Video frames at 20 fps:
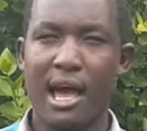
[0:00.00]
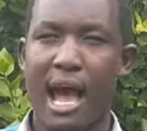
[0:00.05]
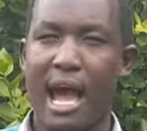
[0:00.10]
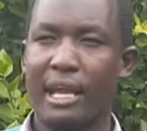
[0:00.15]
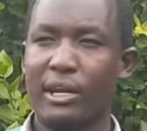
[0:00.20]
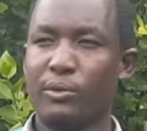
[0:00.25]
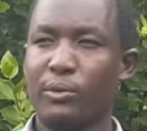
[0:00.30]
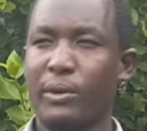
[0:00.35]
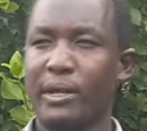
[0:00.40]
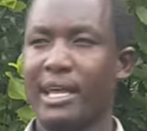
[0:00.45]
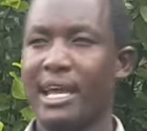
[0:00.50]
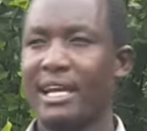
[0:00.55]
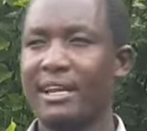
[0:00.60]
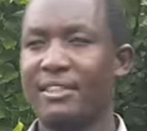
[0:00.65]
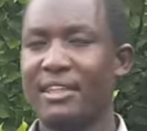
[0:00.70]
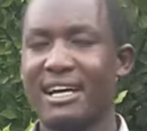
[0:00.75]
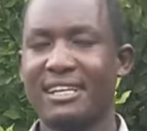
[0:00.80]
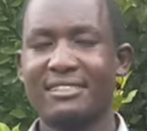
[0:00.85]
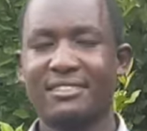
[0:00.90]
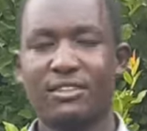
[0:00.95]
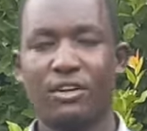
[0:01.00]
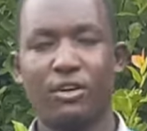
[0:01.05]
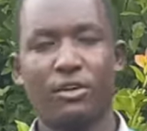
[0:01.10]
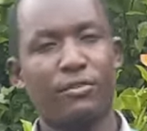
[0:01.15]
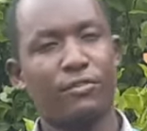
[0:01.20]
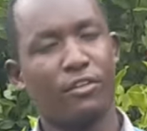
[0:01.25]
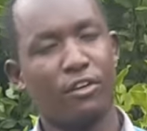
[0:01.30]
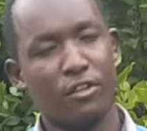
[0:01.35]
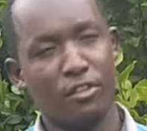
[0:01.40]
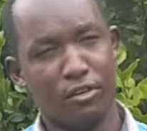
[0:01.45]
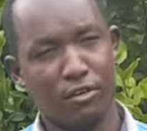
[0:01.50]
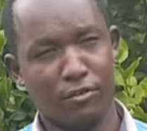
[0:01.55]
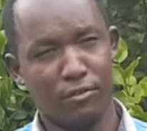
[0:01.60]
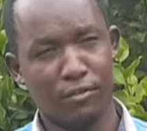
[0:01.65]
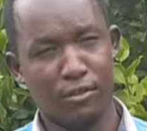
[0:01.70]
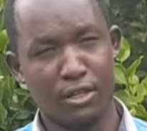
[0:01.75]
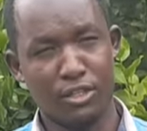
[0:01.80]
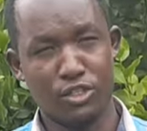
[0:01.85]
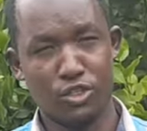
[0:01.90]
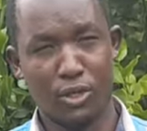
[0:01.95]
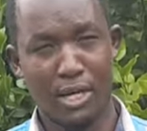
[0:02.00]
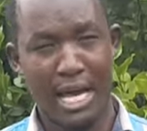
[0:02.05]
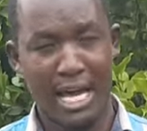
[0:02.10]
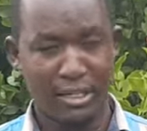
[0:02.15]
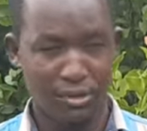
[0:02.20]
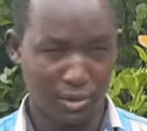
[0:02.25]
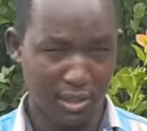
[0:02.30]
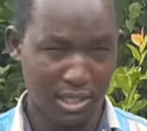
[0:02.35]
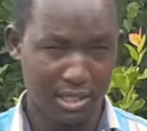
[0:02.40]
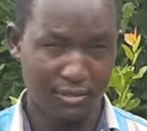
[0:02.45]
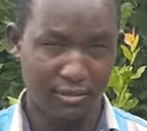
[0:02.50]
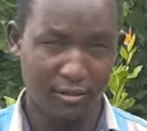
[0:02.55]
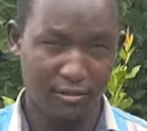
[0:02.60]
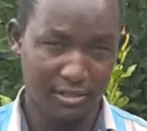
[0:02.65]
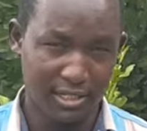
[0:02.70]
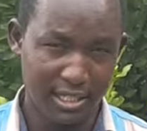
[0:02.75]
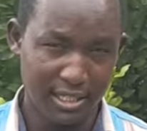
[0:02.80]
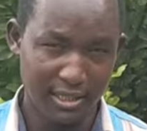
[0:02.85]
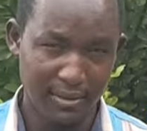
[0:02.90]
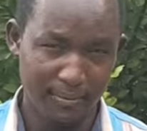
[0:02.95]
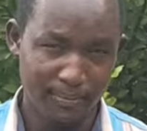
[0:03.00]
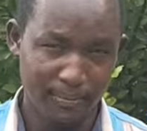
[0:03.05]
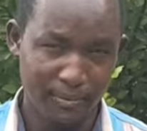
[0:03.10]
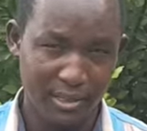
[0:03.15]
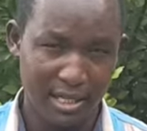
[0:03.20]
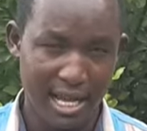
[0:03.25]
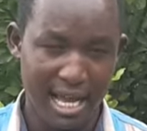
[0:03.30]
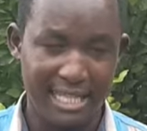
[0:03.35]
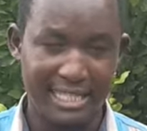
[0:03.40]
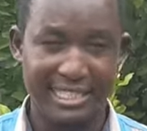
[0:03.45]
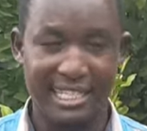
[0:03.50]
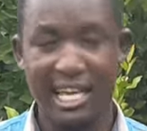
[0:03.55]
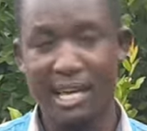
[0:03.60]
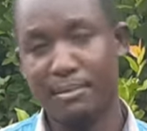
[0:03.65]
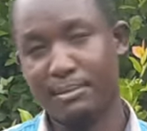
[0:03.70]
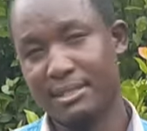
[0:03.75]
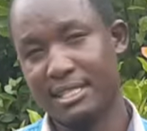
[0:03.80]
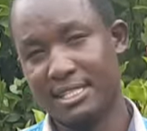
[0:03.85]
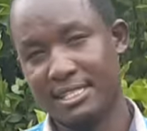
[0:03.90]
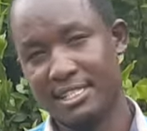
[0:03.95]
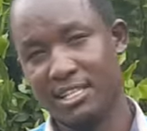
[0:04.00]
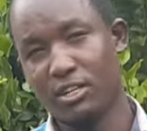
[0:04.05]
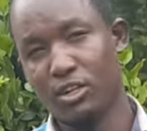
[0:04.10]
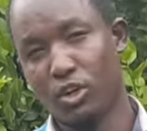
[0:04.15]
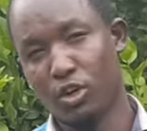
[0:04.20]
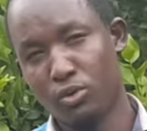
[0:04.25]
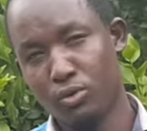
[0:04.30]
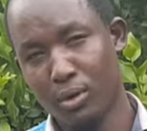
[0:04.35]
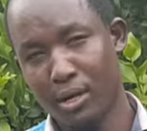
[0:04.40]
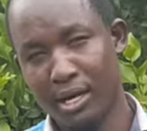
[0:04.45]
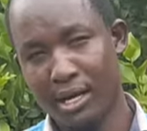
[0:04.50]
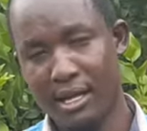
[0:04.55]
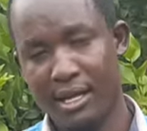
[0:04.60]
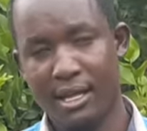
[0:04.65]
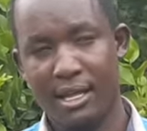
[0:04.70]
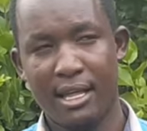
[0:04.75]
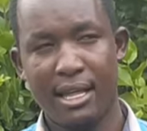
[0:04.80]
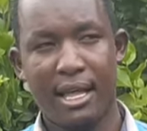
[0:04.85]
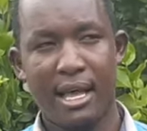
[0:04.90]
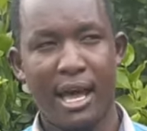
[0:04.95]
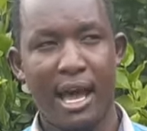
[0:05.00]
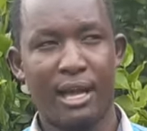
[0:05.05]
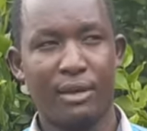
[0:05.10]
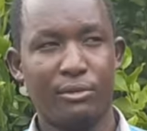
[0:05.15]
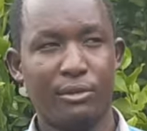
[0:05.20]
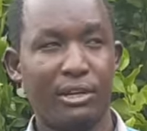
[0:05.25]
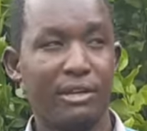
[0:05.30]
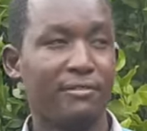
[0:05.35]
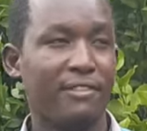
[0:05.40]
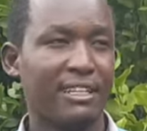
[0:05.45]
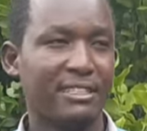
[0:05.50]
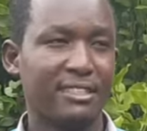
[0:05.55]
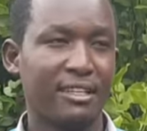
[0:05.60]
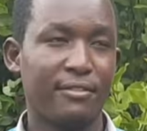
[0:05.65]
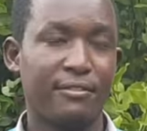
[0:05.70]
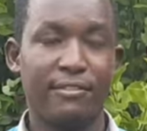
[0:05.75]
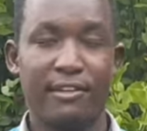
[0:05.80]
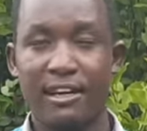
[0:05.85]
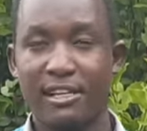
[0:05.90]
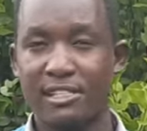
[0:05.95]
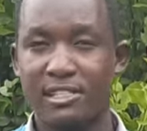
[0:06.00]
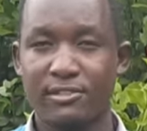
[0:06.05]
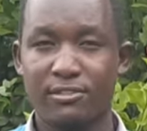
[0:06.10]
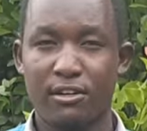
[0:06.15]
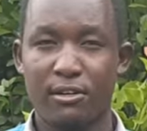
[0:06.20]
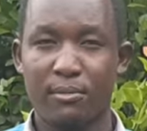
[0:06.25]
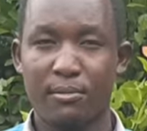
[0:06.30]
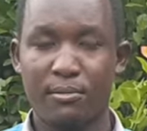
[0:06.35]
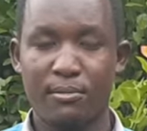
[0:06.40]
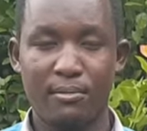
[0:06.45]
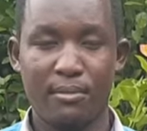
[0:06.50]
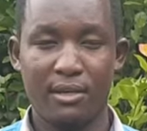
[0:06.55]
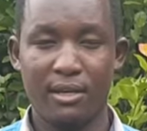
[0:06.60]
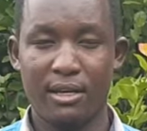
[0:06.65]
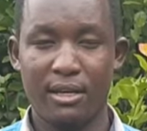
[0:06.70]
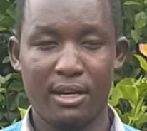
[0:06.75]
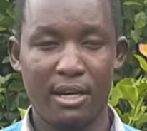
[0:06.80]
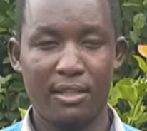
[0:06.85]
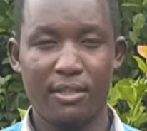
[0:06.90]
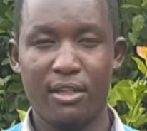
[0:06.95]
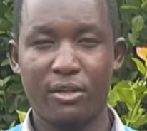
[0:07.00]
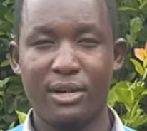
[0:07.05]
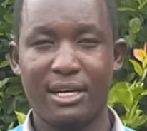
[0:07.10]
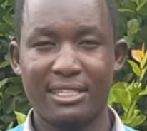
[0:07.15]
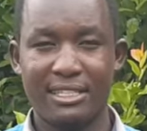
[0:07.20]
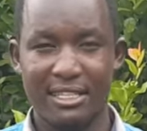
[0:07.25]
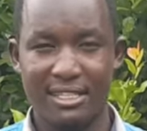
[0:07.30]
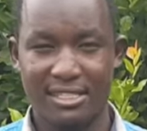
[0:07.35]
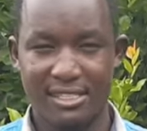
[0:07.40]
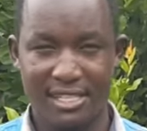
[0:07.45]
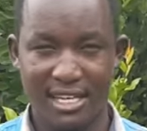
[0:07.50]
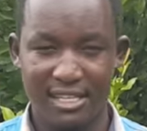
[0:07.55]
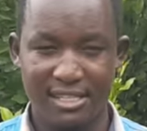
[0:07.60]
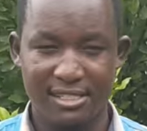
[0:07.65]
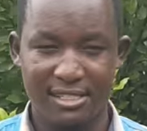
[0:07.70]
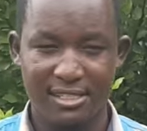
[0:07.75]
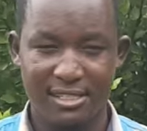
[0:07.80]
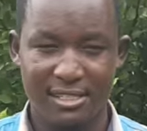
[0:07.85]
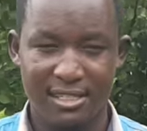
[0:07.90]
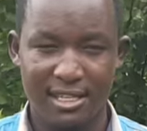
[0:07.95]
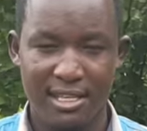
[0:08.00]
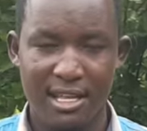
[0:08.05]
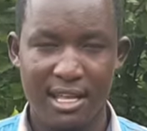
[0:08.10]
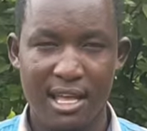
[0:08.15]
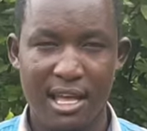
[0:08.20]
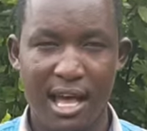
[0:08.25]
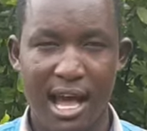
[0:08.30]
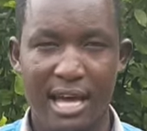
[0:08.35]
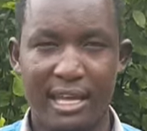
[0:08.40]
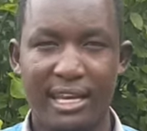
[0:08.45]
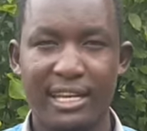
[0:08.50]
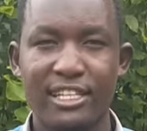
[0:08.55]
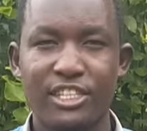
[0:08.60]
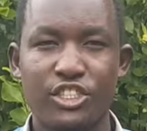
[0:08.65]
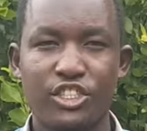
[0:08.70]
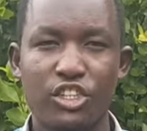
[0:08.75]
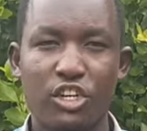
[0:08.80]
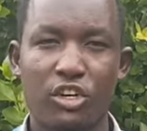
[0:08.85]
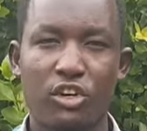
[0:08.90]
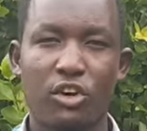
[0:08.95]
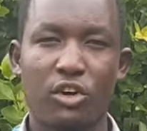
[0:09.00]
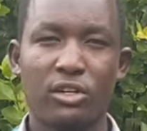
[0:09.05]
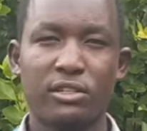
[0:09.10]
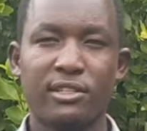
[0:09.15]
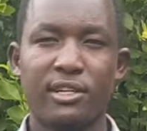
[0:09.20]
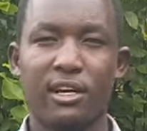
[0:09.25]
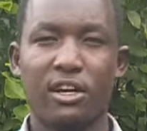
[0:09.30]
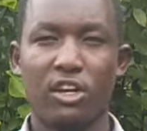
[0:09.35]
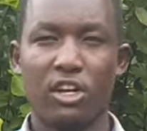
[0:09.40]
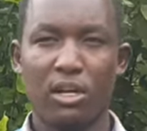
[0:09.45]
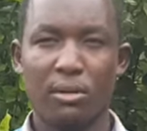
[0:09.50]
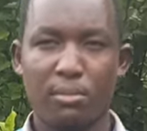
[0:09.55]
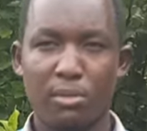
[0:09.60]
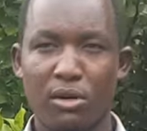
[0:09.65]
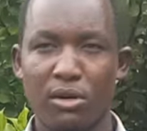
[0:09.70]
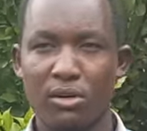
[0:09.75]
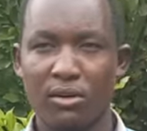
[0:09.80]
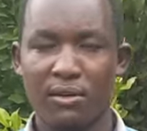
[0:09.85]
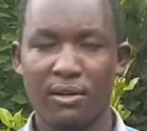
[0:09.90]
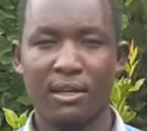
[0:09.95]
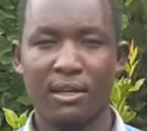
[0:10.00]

And we had that on 4th of July 2015 at KMTC Lodwar. And we invited friends from the United States, an NGO called Global